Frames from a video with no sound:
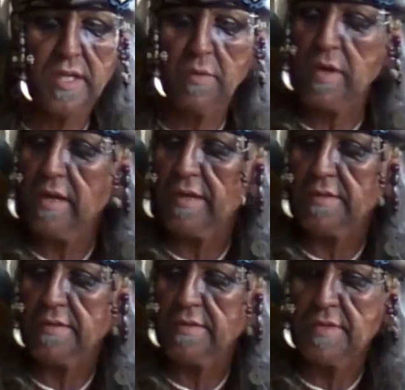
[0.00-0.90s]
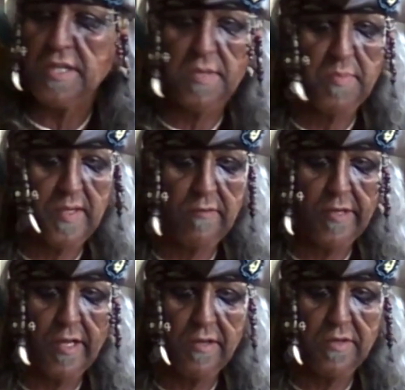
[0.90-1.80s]
away, disappearing.
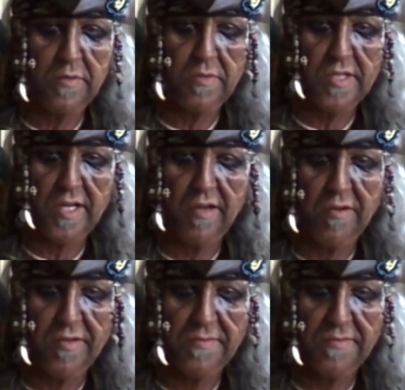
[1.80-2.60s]
I don't know where they're going.